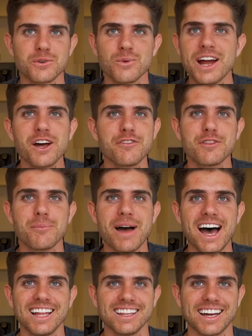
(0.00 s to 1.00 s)
Right off the
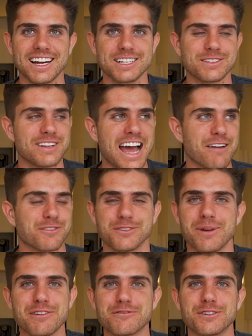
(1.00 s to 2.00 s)
bat, like after
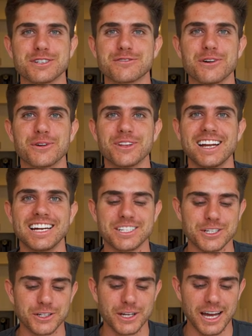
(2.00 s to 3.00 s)
my first photo that I
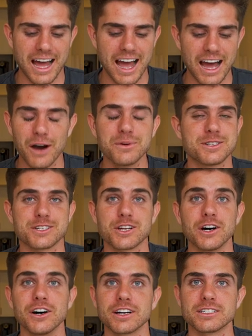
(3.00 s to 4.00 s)
took, I was just
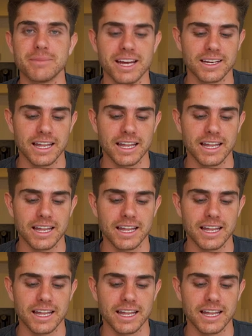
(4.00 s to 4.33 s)
hooked, man.